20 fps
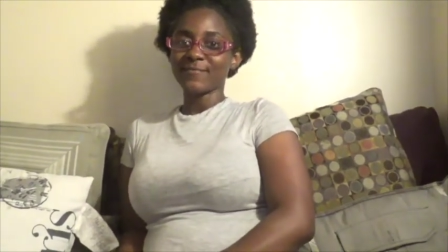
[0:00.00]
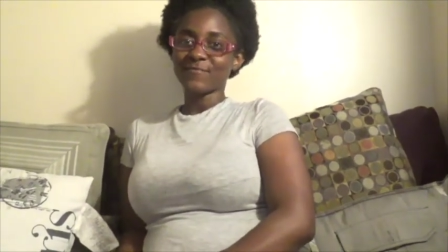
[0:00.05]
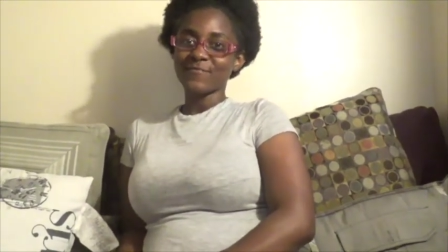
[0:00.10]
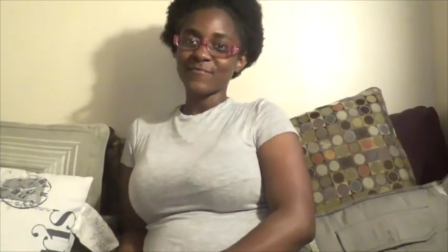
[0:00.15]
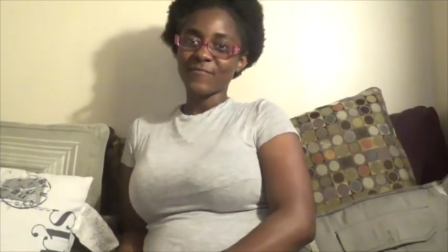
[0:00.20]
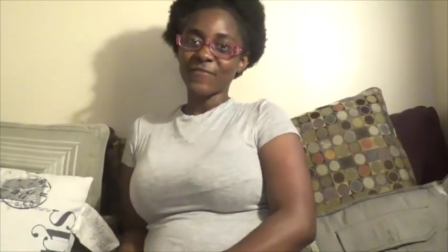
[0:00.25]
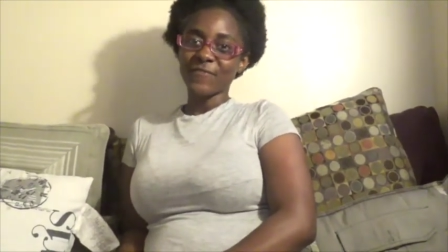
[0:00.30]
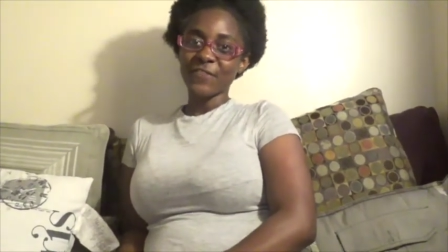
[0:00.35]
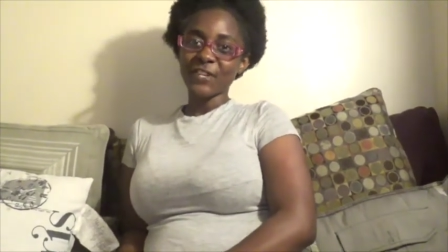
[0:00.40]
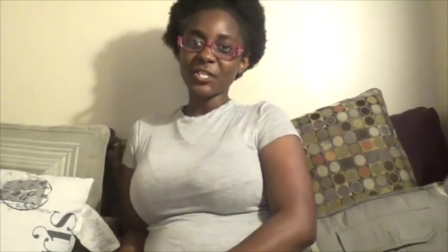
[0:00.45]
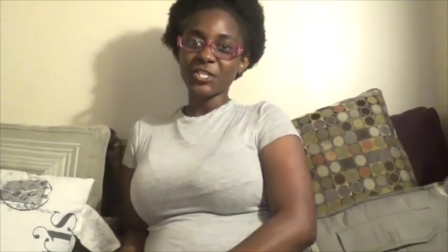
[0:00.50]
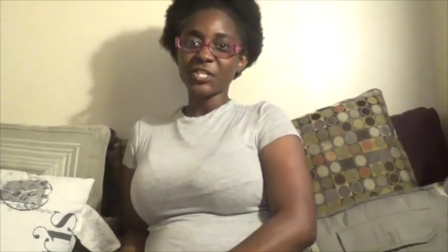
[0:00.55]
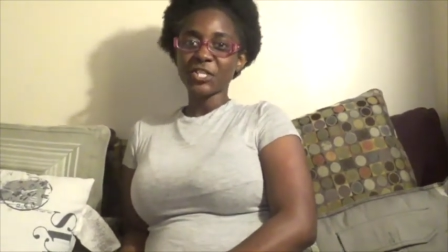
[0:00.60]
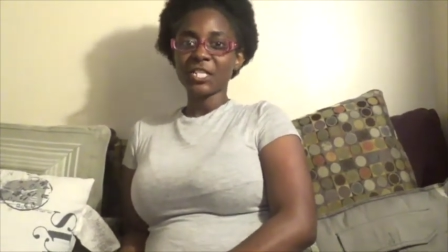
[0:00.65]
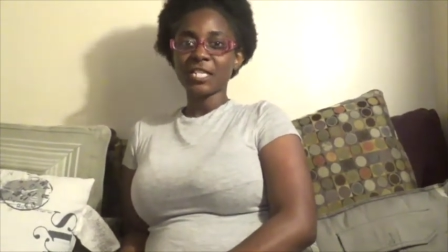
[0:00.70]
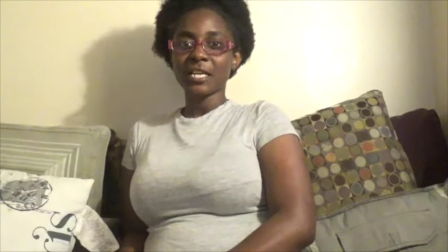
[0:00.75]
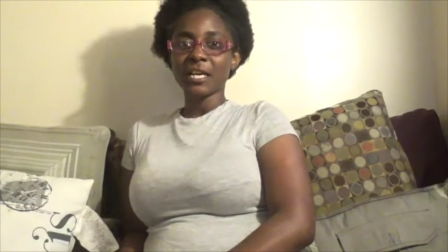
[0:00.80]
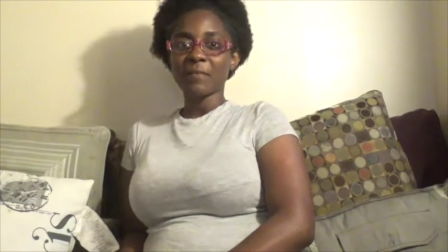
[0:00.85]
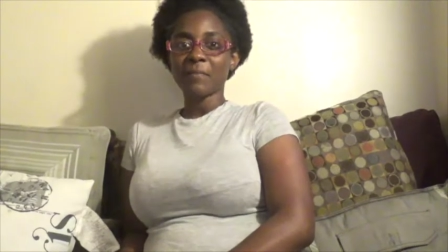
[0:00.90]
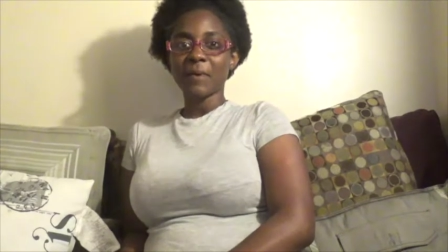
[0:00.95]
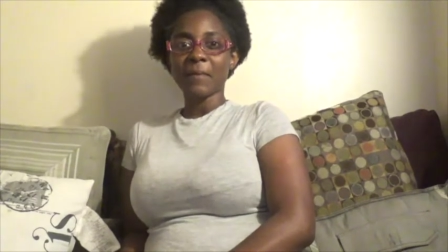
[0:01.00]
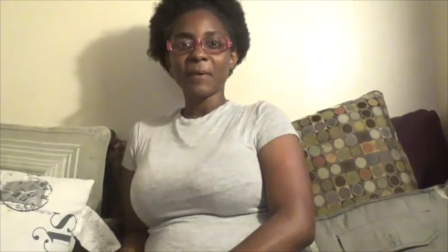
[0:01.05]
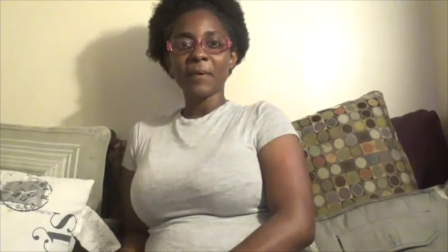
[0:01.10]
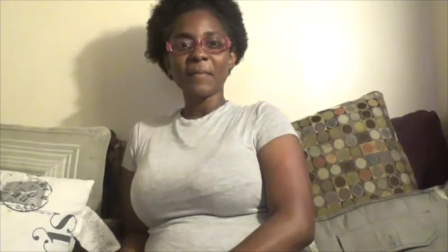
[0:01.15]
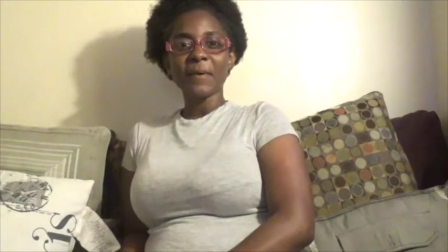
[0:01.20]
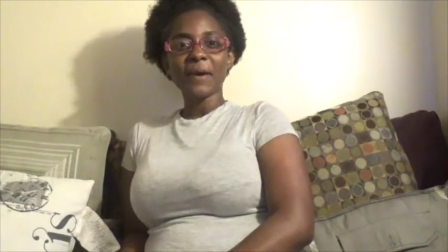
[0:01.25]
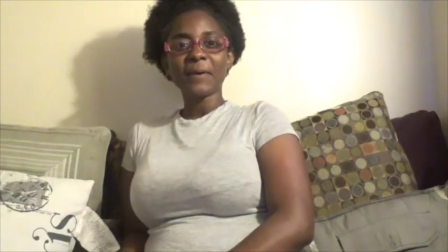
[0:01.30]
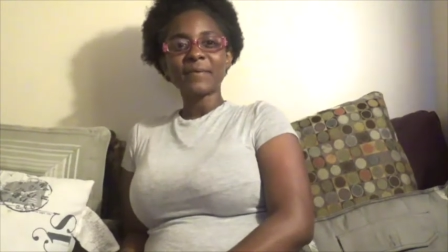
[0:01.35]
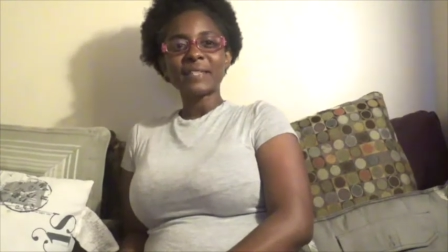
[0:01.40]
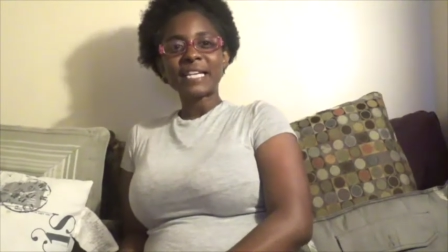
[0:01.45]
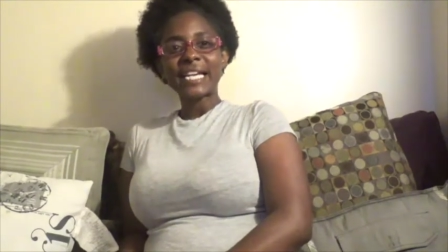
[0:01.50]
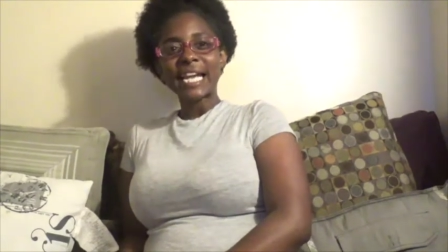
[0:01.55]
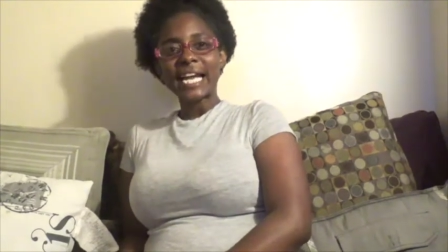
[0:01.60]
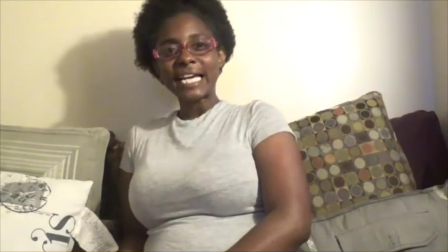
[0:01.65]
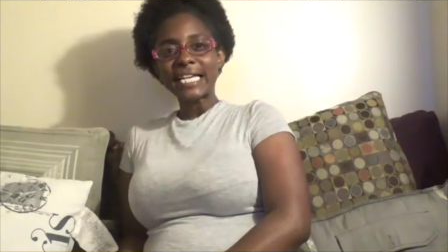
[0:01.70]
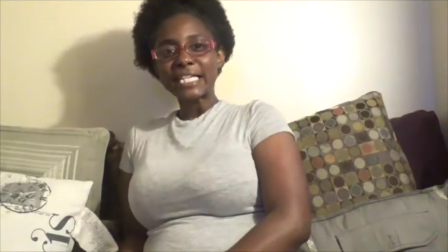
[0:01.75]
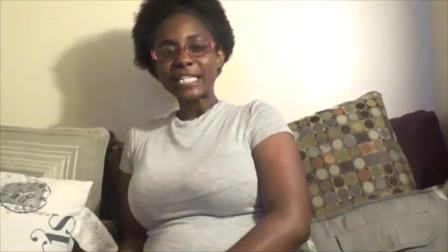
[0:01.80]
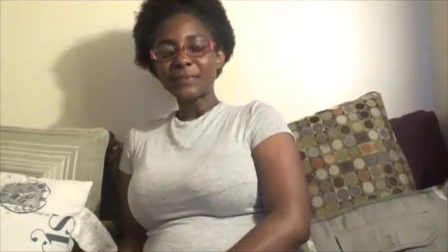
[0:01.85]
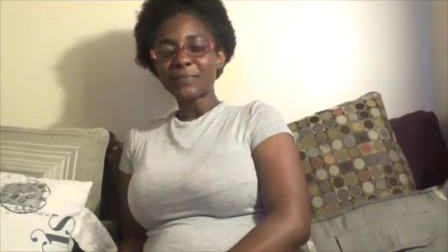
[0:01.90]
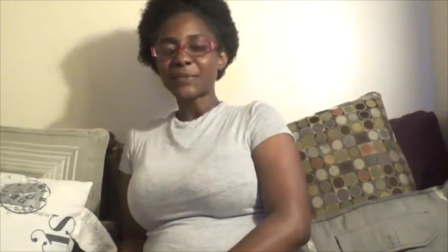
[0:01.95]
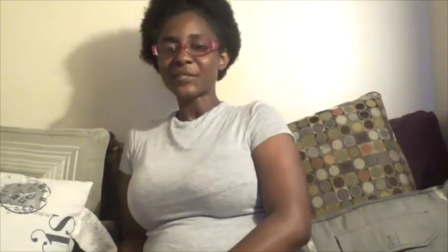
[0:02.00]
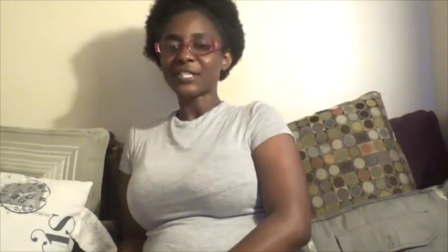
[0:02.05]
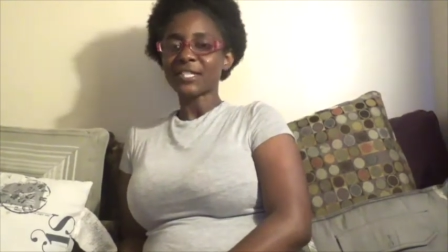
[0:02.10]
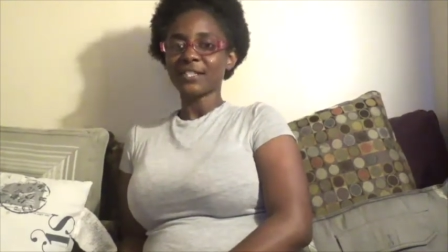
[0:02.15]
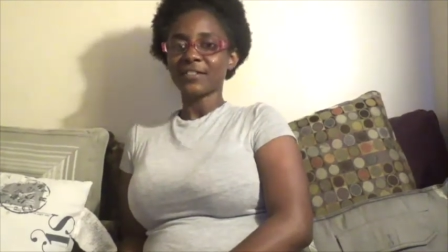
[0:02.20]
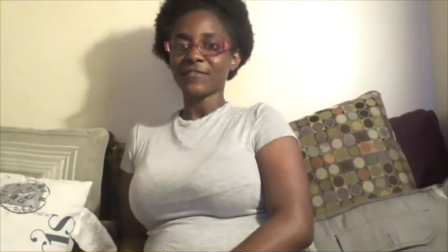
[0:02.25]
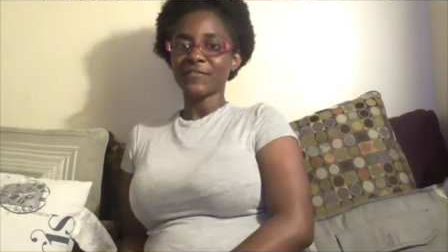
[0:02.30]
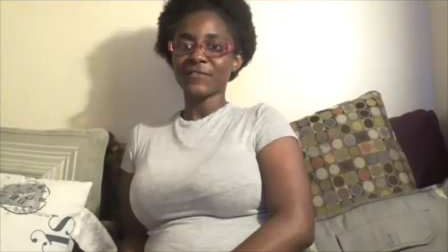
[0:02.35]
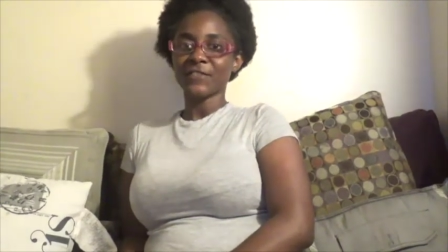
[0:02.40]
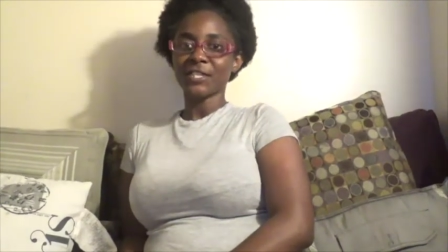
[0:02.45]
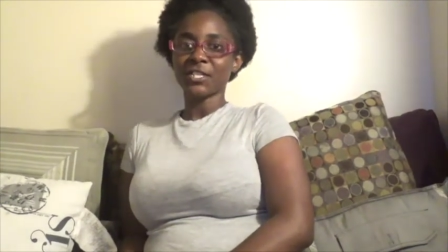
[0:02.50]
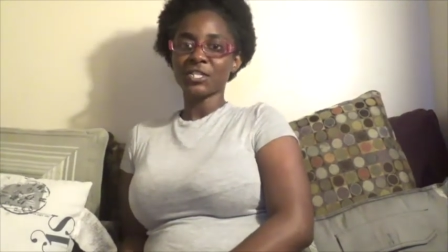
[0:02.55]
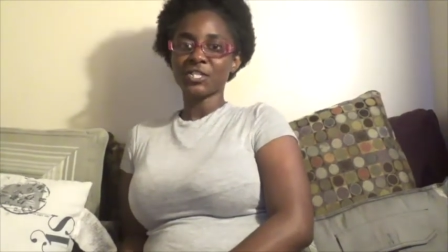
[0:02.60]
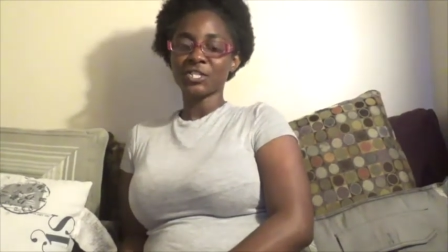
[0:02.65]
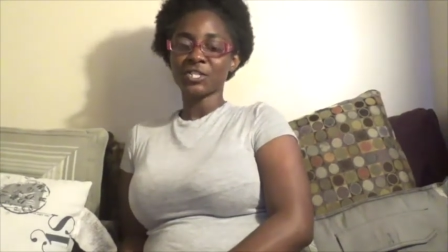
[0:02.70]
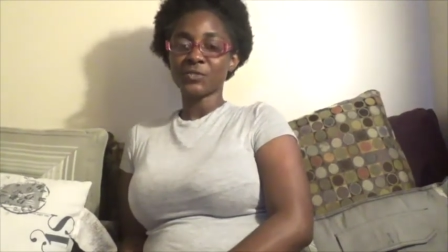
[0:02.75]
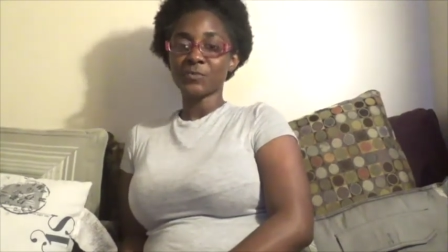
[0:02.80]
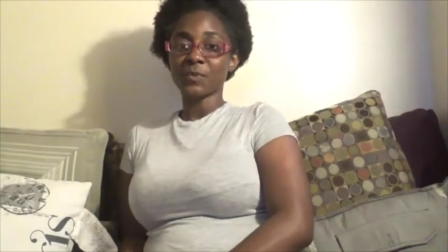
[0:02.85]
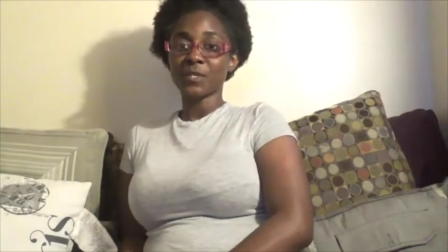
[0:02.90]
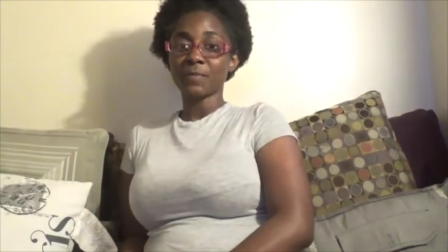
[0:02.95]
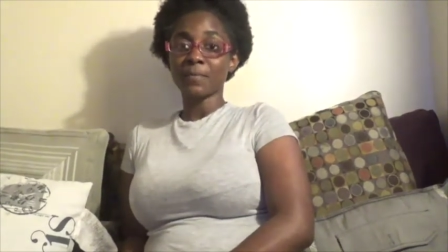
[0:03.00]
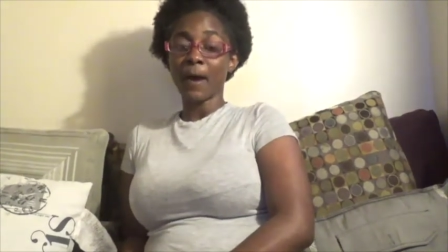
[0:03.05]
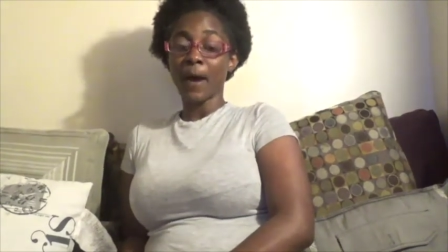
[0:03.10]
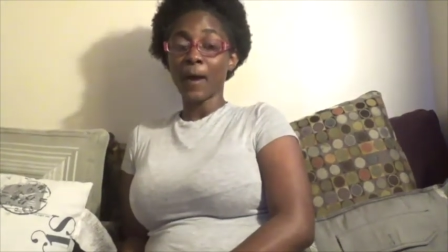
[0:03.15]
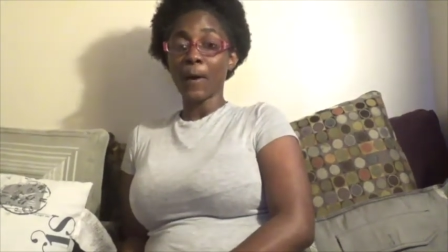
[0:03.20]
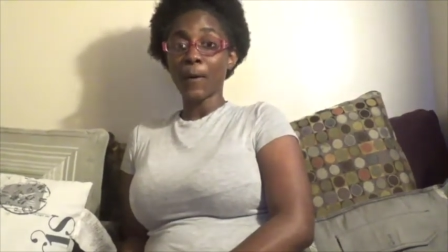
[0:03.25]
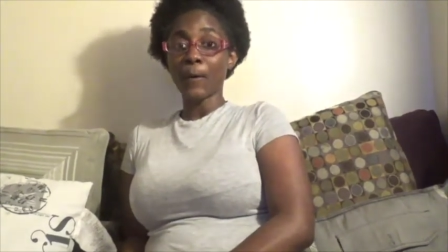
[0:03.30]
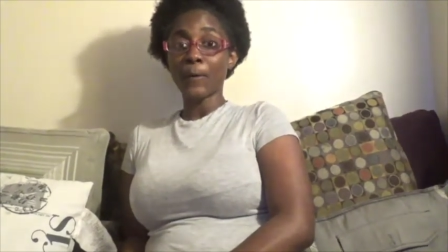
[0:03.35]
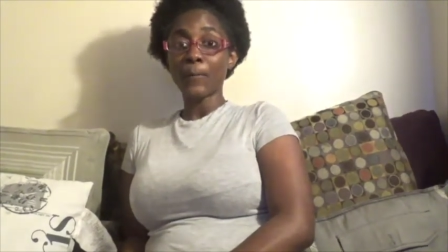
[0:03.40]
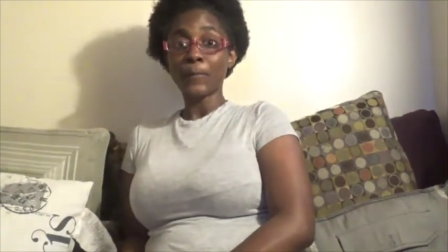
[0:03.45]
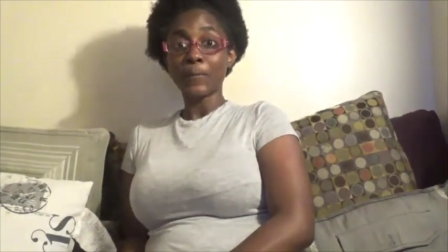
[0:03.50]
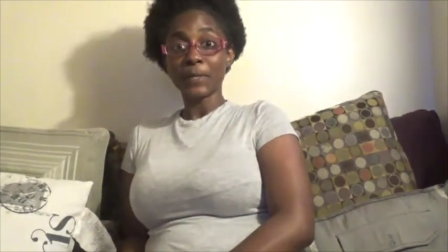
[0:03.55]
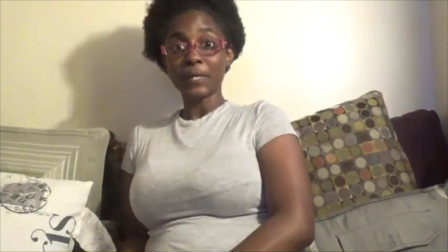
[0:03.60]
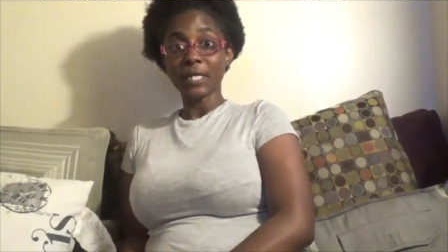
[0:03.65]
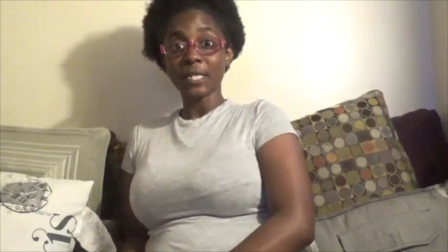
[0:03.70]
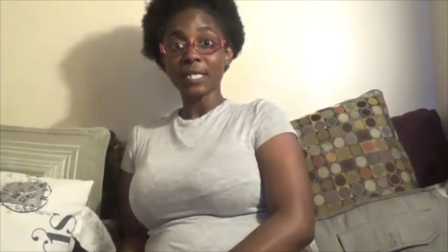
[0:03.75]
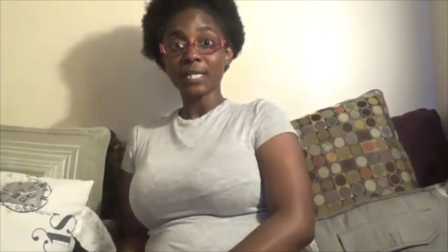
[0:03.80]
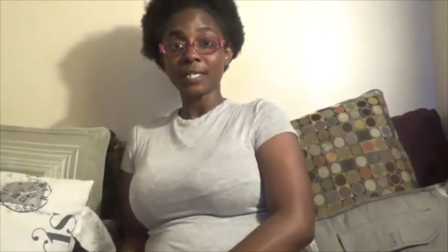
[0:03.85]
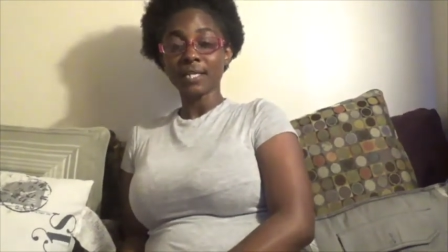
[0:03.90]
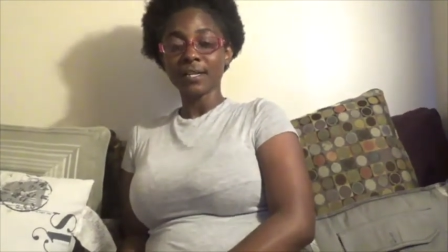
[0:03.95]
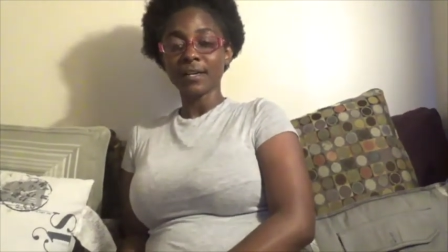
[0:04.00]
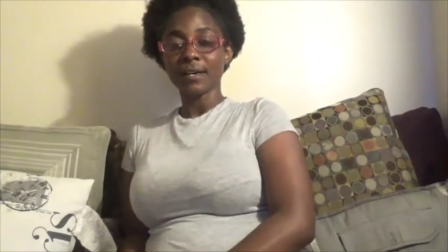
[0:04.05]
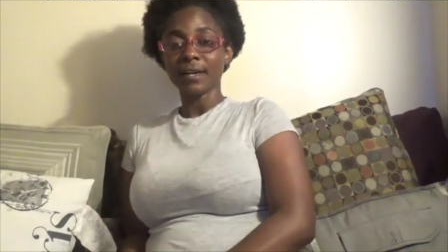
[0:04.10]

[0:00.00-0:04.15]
finishing up. I'm about 90% finished with my own book